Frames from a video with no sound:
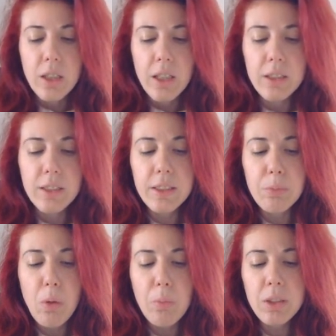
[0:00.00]
In this
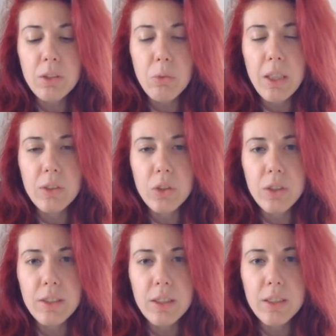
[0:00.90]
moment, we can
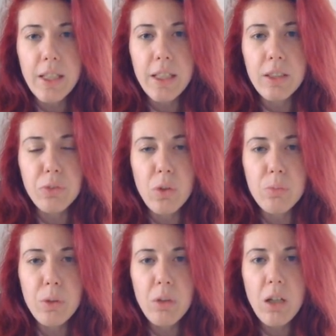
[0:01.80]
just take the
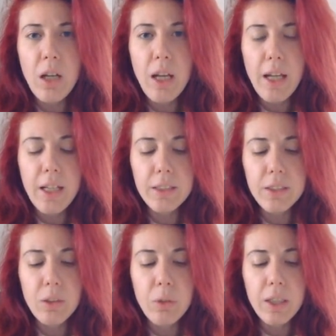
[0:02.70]
formula
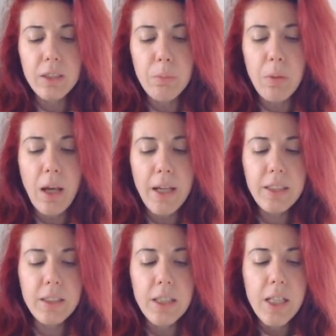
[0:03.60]
and we can apply
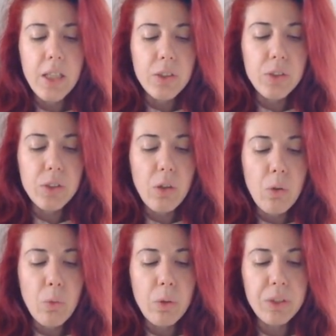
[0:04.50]
it.
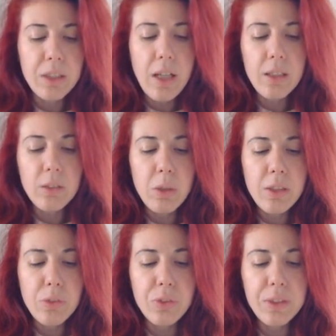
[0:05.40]
So we'll start
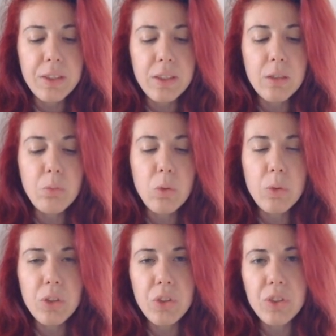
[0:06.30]
with the first term,
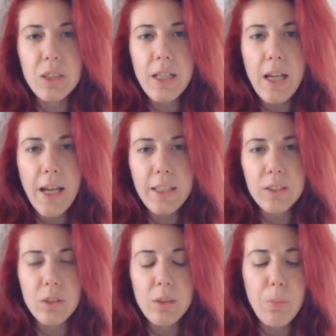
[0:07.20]
which is three
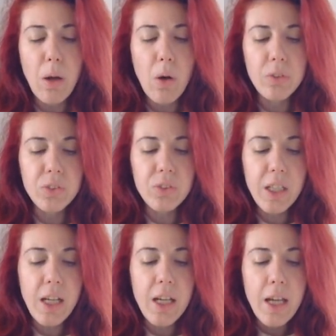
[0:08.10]
x on the power of
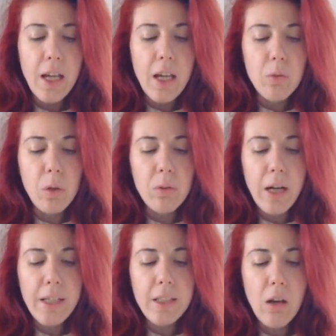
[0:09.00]
three. We'll
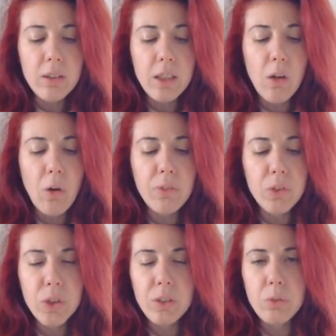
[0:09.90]
write down the
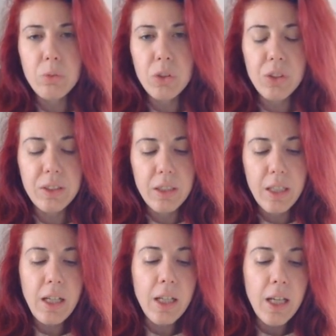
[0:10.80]
coefficient, which is
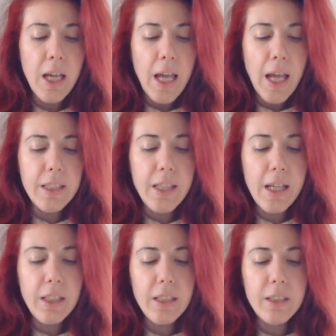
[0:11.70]
three. And
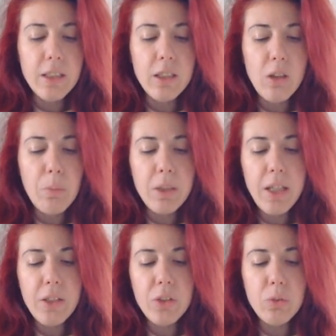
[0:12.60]
then in the
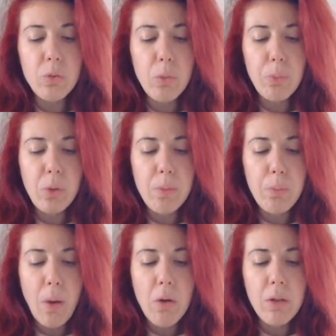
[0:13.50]
denominator, we'll put the
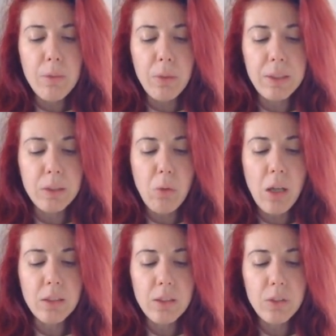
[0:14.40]
power plus
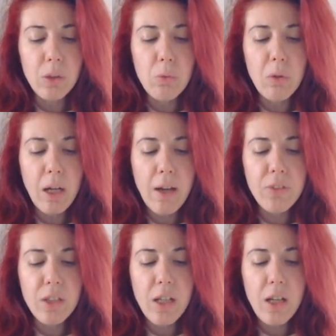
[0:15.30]
one. So we'll
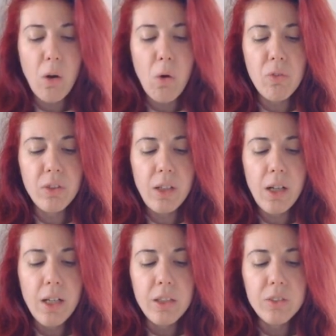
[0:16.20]
have three
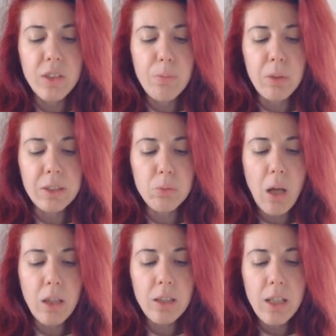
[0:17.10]
over three plus
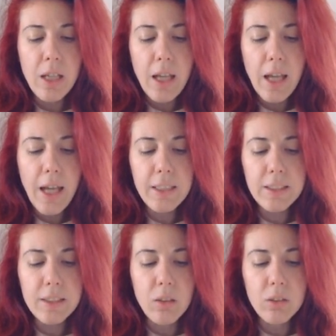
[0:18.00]
one,
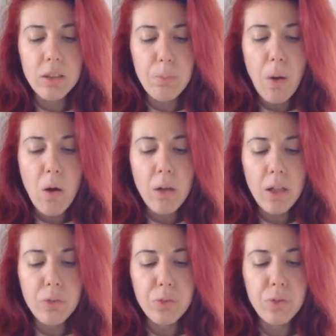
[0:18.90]
x on the
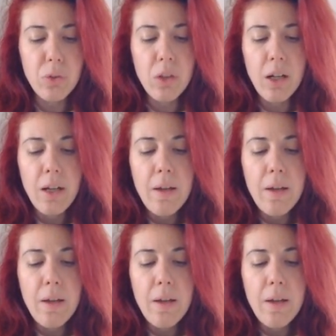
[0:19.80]
power of four.